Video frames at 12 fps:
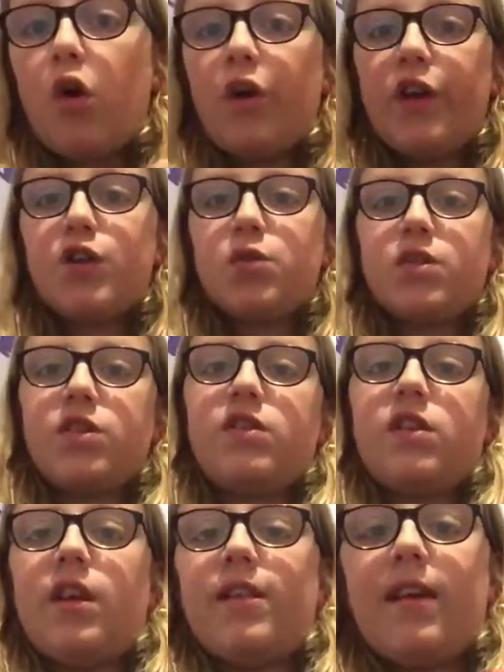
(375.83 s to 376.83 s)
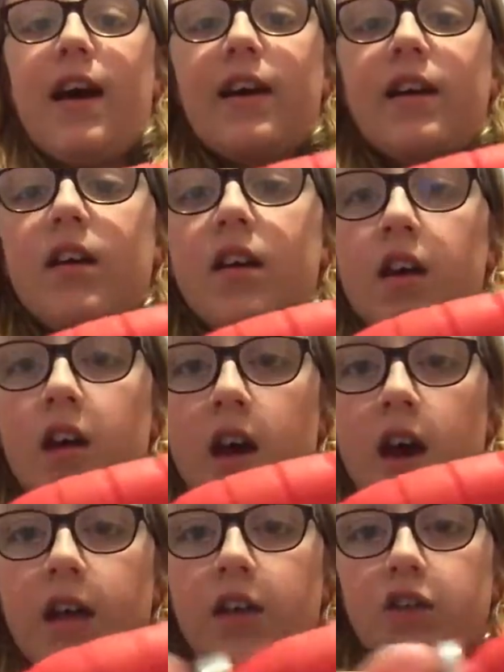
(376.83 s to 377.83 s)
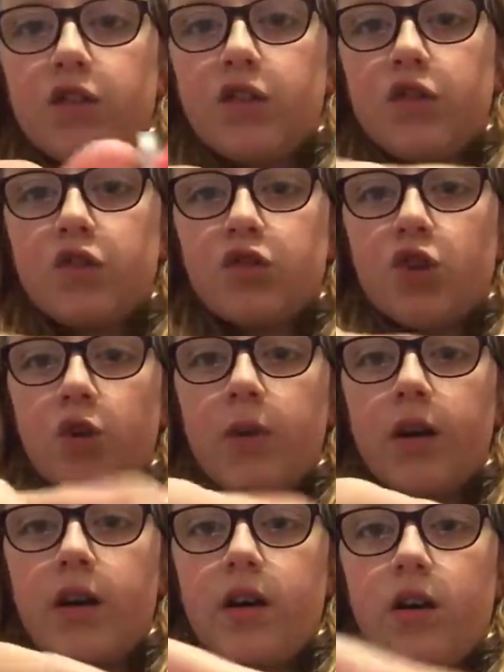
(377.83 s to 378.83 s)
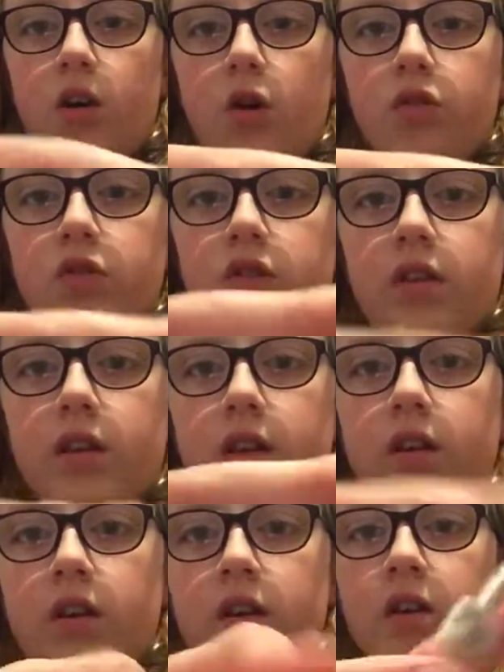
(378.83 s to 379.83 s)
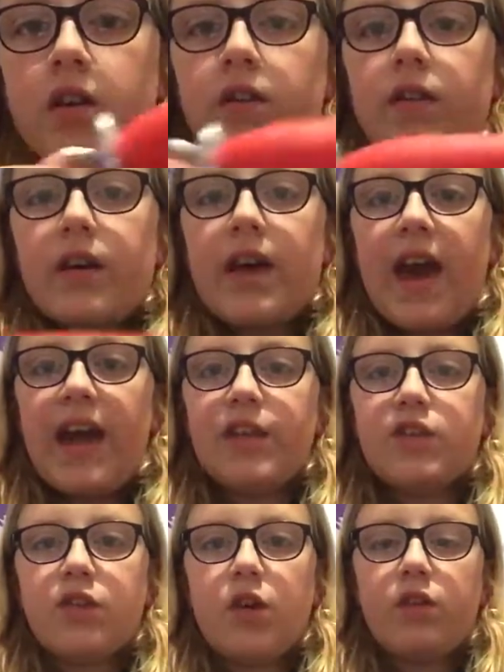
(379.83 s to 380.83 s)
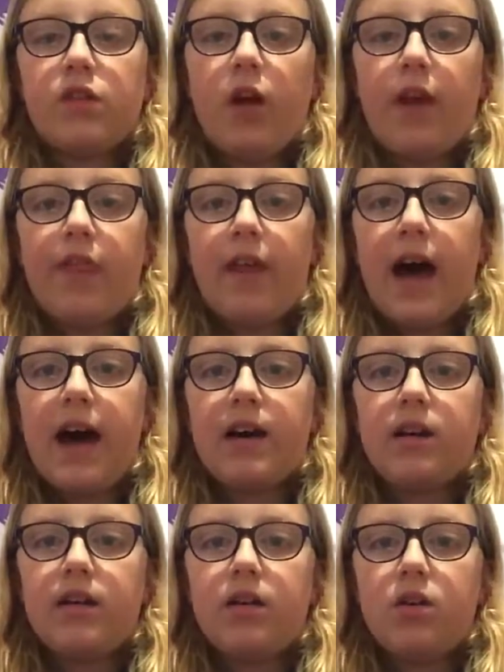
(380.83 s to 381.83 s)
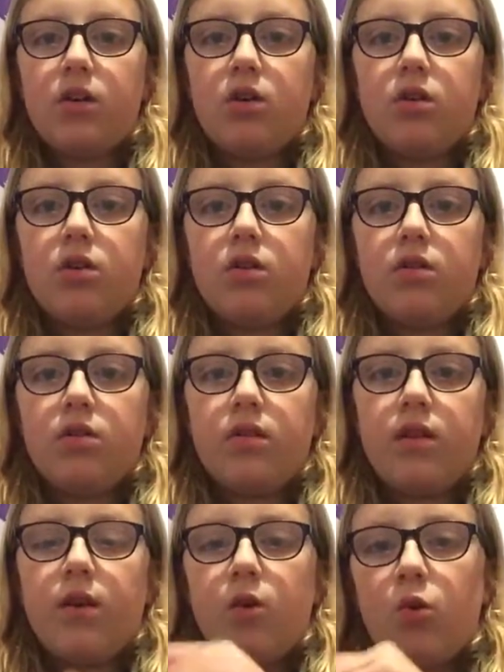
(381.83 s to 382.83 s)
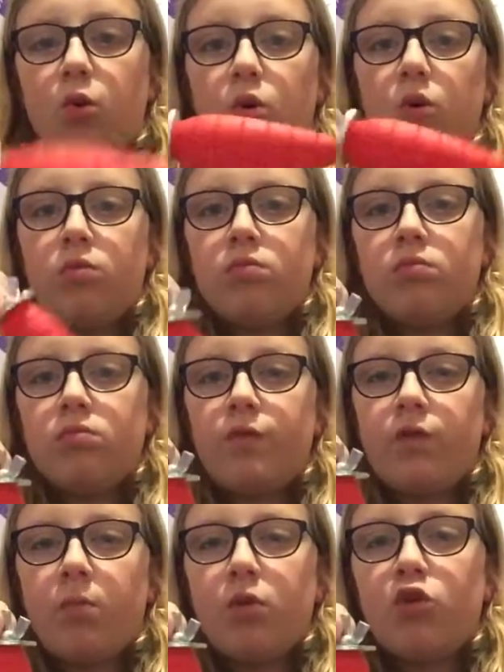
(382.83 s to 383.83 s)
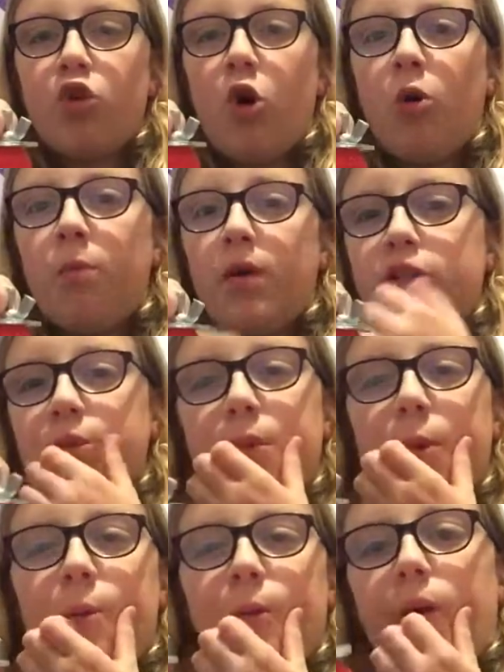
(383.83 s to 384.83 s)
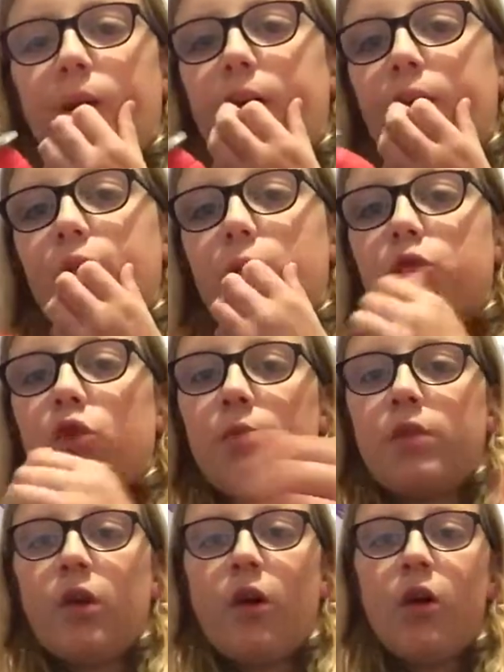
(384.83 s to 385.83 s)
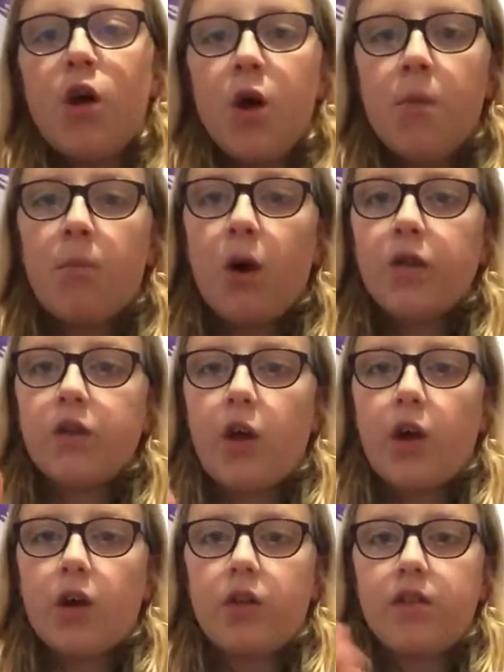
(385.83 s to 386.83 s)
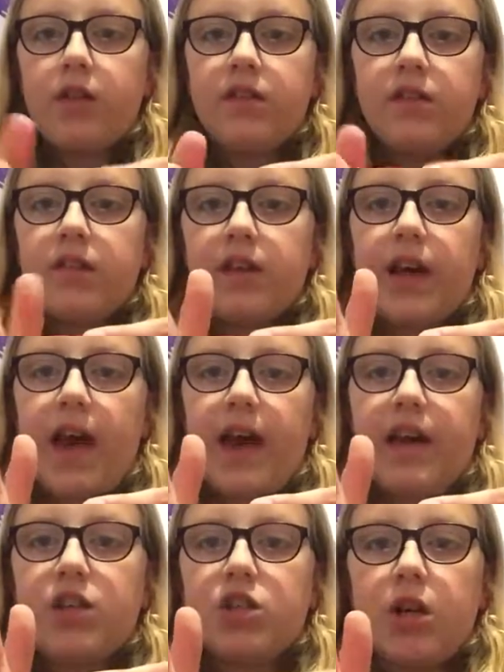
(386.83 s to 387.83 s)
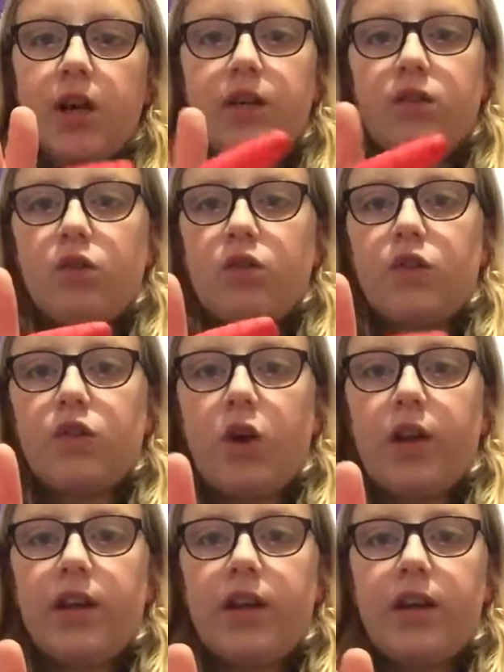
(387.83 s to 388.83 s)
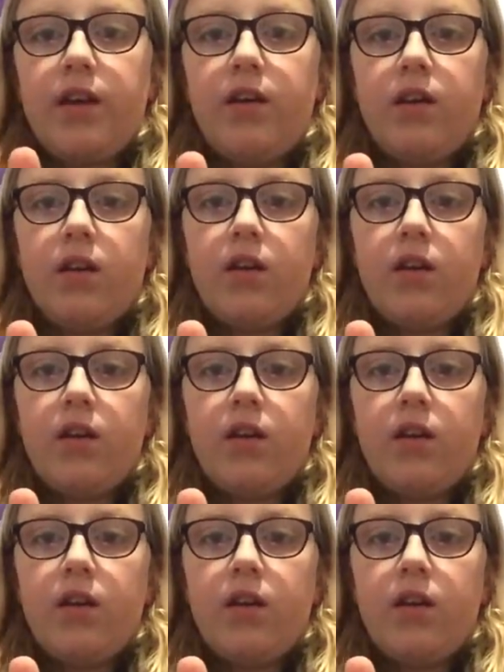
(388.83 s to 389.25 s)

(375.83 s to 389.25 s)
orange, which is in her tank. And you just screw it onto the cage so it's like that, or from the top, but she probably won't get it from the top. So mine's like, this is the cage and it's on the side here,